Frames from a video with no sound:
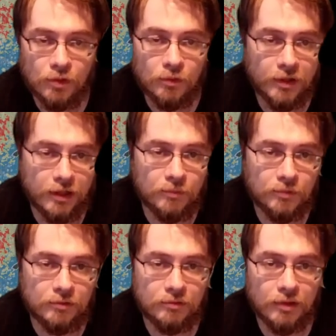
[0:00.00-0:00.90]
will
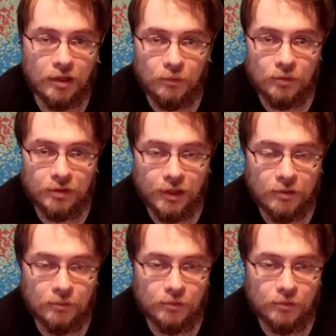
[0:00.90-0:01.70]
happen or how will it happen.